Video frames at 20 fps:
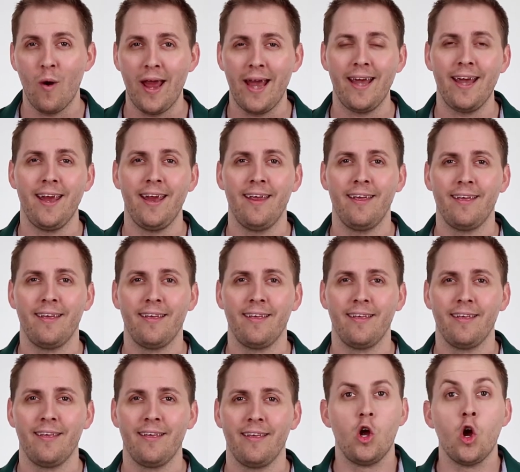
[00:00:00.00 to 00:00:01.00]
way.
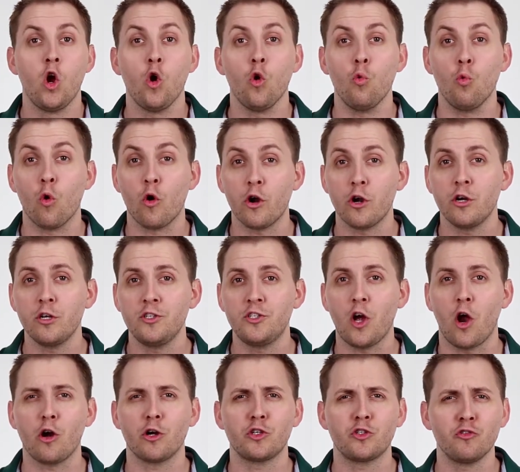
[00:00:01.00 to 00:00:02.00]

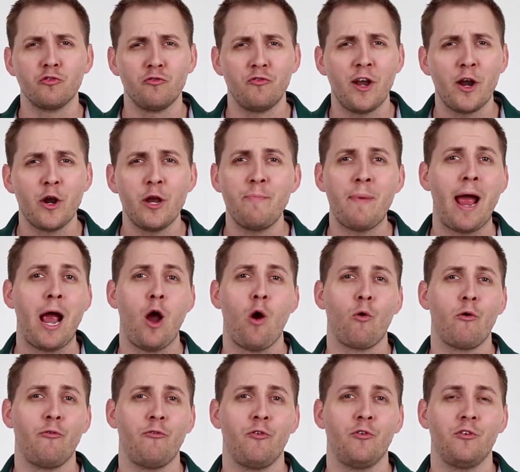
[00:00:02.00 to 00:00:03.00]
Words are so very
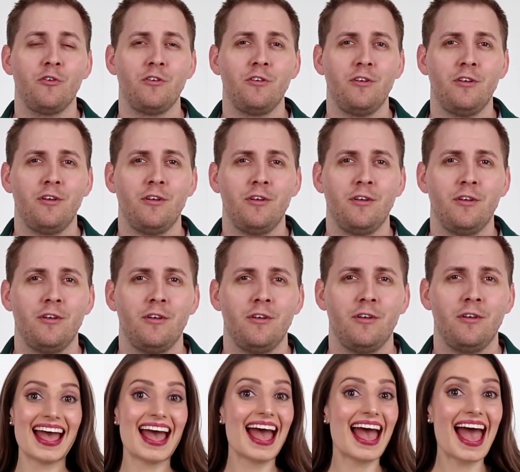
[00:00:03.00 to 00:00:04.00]
powerful.
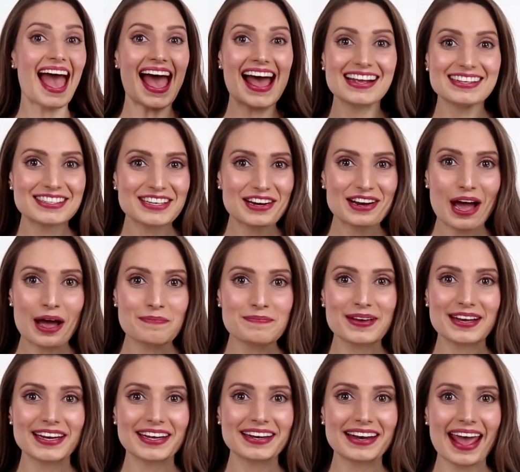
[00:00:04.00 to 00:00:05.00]
Hence our
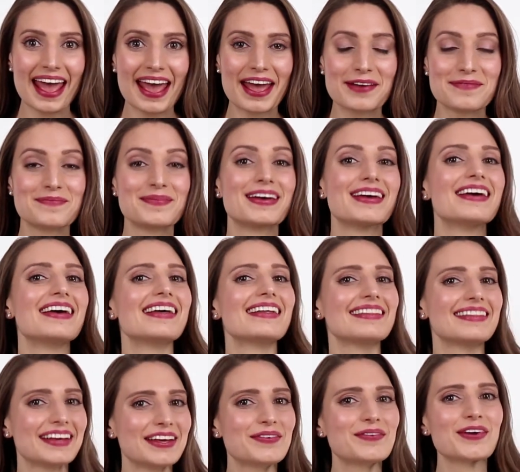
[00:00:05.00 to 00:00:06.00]
company name,
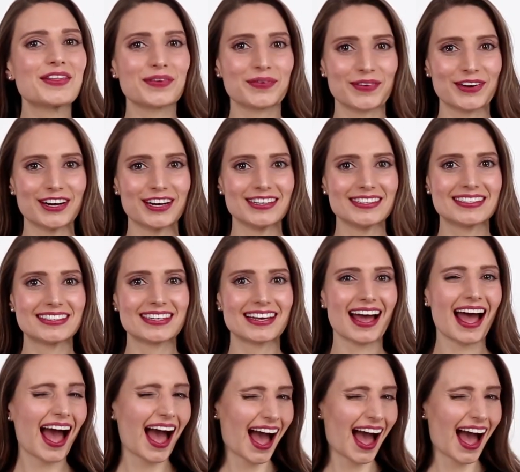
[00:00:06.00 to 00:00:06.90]
Lead with Words.